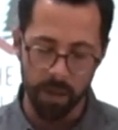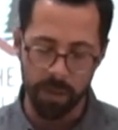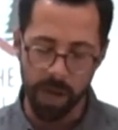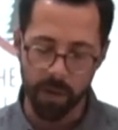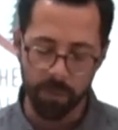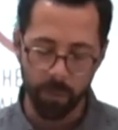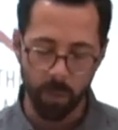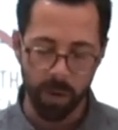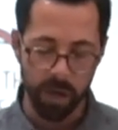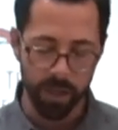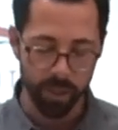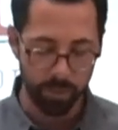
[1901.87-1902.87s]
Therefore
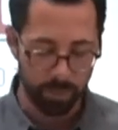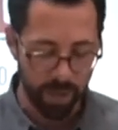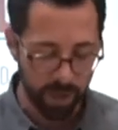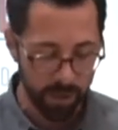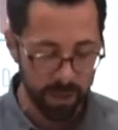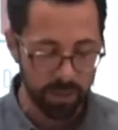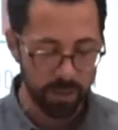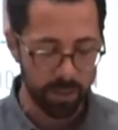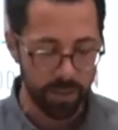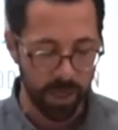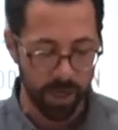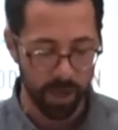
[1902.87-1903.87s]
his parents
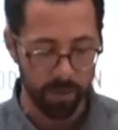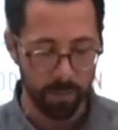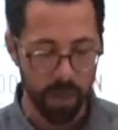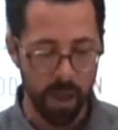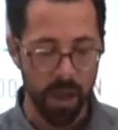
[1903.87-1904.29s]
said,